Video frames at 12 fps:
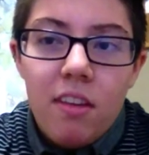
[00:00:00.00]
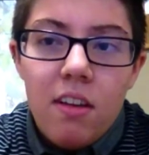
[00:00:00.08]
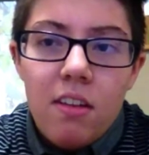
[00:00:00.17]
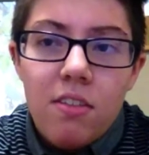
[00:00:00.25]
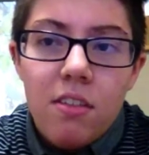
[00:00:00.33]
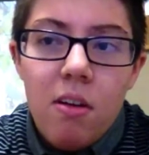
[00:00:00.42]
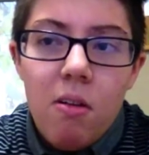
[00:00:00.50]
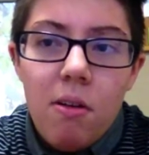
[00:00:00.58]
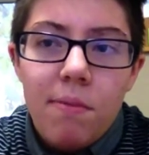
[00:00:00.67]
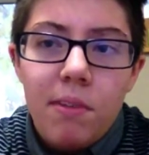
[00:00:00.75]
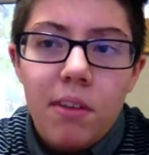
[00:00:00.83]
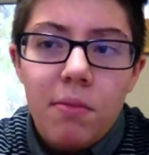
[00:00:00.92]
So
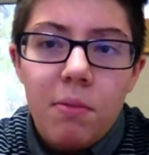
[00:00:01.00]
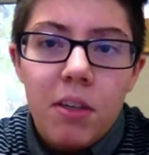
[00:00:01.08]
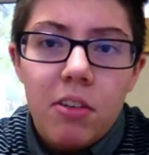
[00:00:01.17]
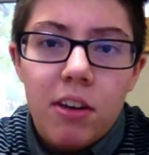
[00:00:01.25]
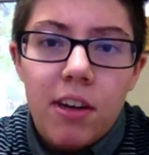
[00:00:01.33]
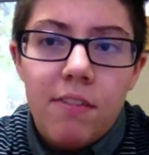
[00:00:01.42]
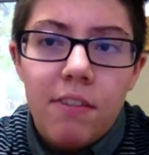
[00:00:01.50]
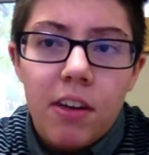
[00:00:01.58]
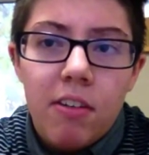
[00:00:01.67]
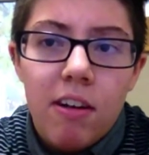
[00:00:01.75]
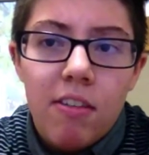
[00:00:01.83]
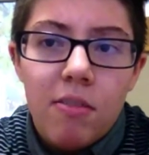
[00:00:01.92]
I'm just been trying to figure
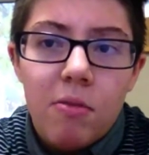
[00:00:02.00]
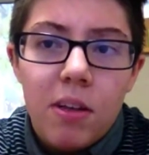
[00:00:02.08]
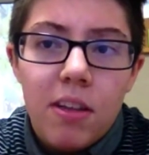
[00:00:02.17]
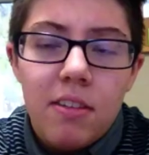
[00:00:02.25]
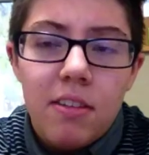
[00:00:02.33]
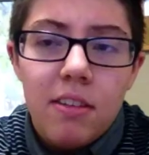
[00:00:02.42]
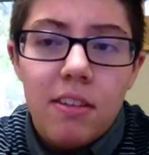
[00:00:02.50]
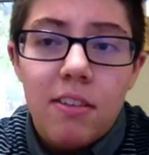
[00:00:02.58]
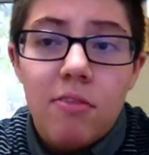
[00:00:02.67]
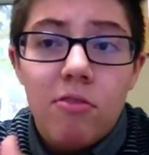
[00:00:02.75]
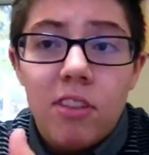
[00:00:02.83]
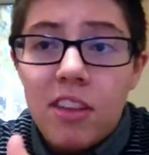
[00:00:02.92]
out ways to
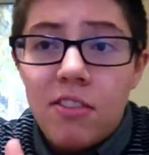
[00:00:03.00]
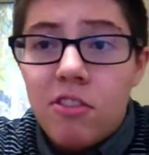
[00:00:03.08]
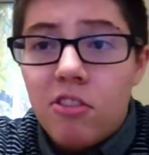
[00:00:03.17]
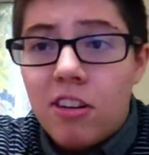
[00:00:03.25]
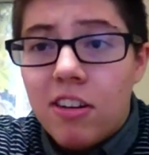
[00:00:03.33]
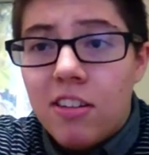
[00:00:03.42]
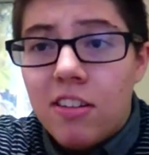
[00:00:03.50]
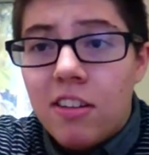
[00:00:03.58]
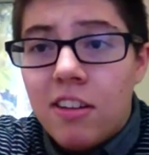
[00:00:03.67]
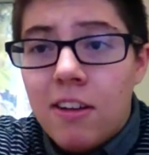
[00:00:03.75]
relieve stress